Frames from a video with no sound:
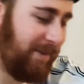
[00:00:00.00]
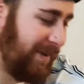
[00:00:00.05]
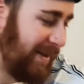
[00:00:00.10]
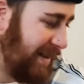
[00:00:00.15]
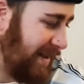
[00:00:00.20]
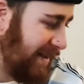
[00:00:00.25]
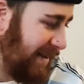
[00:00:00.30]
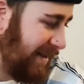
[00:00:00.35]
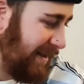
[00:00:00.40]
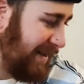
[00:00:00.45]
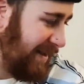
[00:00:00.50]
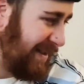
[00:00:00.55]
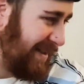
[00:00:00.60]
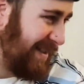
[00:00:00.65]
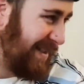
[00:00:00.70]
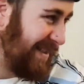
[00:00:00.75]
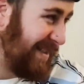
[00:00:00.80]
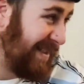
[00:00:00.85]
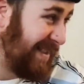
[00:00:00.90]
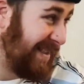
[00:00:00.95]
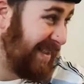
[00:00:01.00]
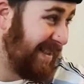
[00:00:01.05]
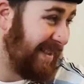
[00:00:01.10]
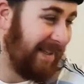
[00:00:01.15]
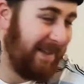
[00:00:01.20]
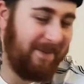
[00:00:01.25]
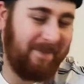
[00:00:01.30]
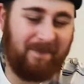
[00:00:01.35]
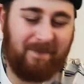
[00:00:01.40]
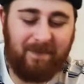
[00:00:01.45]
to be...
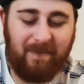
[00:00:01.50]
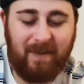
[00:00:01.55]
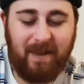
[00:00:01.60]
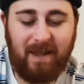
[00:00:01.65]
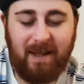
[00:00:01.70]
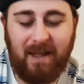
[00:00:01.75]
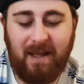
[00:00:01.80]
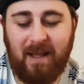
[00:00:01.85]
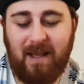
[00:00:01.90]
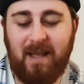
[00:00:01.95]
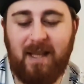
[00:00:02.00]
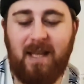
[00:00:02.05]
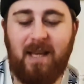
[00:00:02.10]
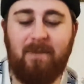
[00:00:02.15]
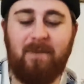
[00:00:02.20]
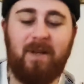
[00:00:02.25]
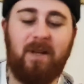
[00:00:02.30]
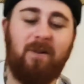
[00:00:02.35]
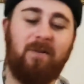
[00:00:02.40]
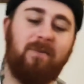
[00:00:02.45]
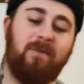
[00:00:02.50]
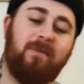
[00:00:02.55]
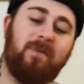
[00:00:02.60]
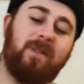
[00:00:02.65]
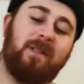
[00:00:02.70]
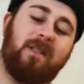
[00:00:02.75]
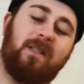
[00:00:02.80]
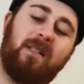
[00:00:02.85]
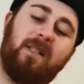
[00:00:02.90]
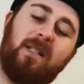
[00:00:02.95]
There we go.
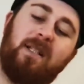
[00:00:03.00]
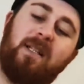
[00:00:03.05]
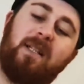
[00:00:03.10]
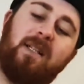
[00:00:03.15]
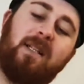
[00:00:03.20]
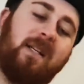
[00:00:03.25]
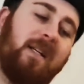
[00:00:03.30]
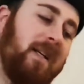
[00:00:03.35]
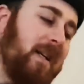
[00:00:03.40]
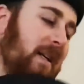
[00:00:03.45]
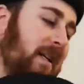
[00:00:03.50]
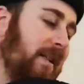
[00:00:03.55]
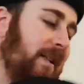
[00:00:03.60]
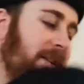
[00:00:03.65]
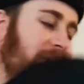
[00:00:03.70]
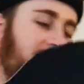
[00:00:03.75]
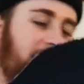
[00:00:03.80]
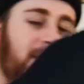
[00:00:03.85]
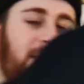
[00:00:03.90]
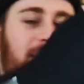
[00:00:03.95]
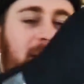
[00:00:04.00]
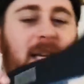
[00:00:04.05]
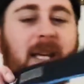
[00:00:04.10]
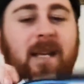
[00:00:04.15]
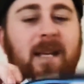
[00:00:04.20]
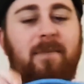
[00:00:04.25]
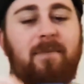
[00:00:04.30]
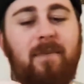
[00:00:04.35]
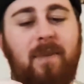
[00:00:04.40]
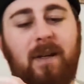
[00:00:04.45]
So it's the
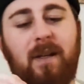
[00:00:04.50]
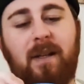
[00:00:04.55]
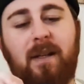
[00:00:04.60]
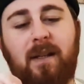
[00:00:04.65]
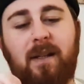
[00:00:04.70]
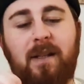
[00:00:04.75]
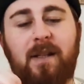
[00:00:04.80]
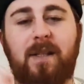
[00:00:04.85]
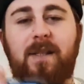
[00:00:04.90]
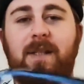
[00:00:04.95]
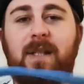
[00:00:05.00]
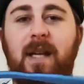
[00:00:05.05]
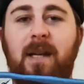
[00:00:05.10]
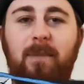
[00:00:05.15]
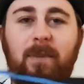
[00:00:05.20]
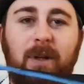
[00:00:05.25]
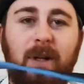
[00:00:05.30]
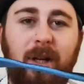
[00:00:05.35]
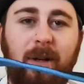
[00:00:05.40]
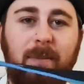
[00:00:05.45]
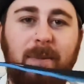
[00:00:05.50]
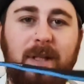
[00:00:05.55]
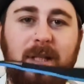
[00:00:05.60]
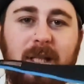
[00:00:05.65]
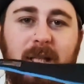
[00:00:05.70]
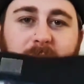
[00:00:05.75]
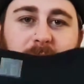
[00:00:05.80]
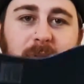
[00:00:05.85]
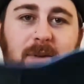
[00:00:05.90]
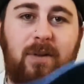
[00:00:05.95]
same kind of
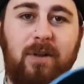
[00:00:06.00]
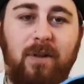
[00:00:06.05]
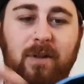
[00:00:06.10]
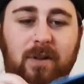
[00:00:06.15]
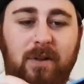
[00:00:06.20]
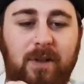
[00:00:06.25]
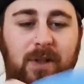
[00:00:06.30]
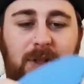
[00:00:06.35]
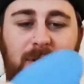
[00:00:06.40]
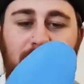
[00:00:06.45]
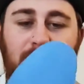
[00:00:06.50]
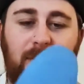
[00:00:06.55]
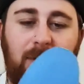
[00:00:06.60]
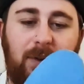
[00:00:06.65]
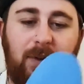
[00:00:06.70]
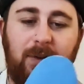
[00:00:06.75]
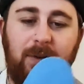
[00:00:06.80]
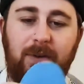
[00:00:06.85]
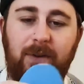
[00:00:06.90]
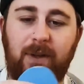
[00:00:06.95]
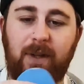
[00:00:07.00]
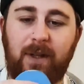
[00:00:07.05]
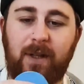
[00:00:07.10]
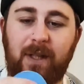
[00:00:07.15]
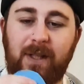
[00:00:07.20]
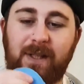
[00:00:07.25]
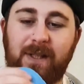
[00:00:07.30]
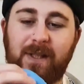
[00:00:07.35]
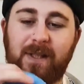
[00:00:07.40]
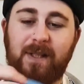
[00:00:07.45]
material used on
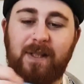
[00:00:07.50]
the